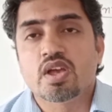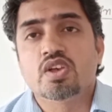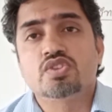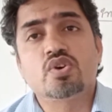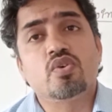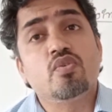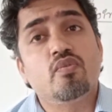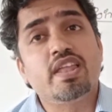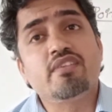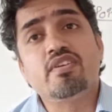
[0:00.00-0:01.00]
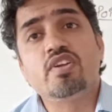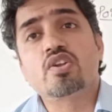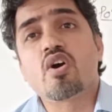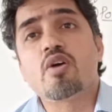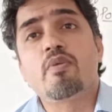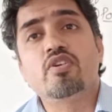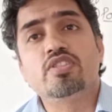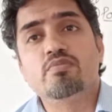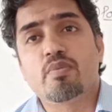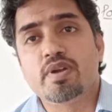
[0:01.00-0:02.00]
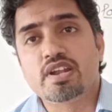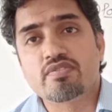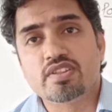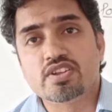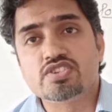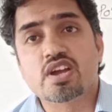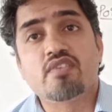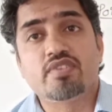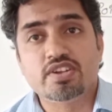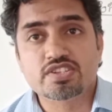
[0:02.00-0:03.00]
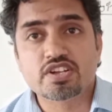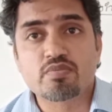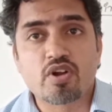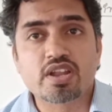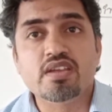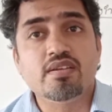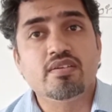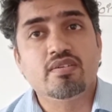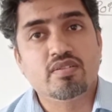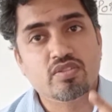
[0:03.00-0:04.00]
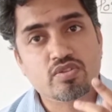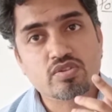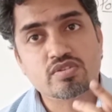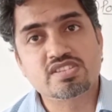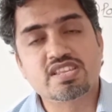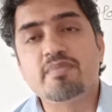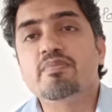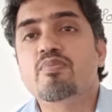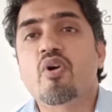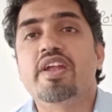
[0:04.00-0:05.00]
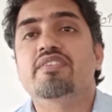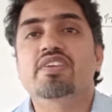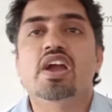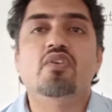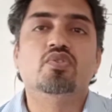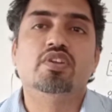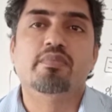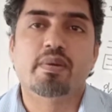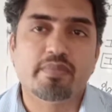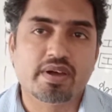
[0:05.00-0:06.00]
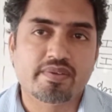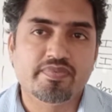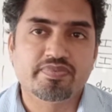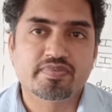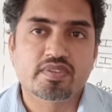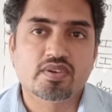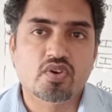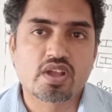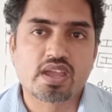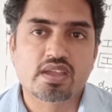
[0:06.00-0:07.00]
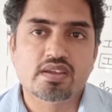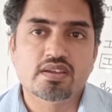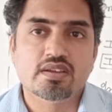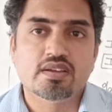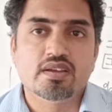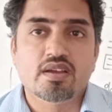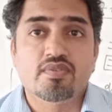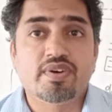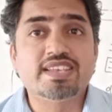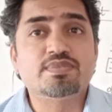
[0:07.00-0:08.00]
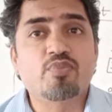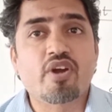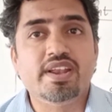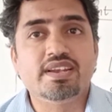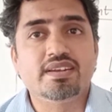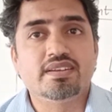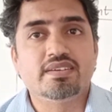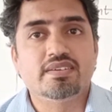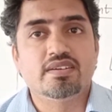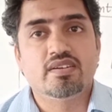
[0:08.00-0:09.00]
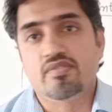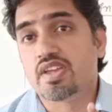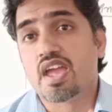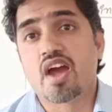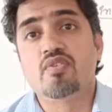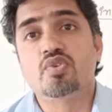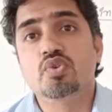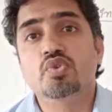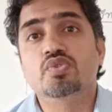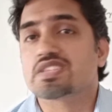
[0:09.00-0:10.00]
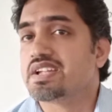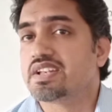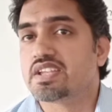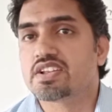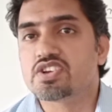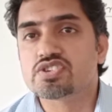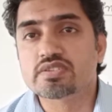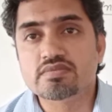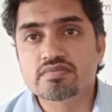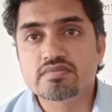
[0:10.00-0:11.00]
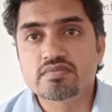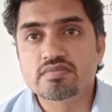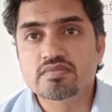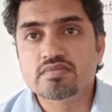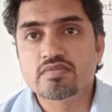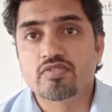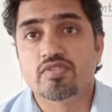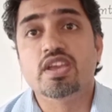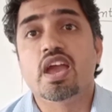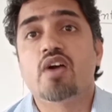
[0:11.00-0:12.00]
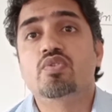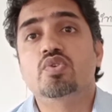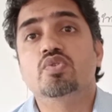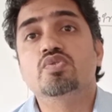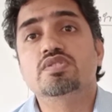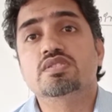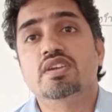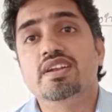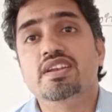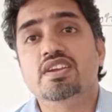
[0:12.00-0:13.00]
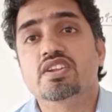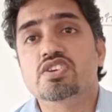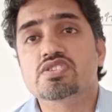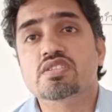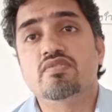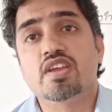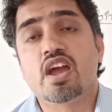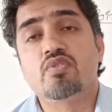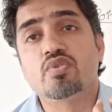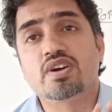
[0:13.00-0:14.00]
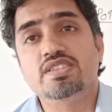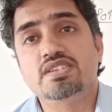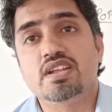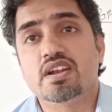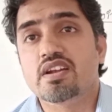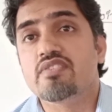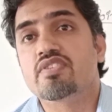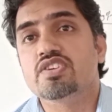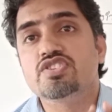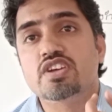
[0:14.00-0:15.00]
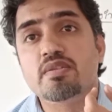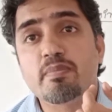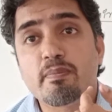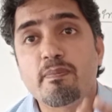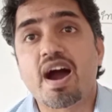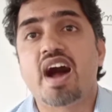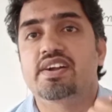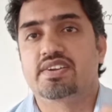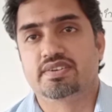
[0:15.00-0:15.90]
So whenever we talk about the moment of inertia of rigid body, some point we have to remember. Okay, first point, we have to use integration. We have to use integration. We have to consider a differential part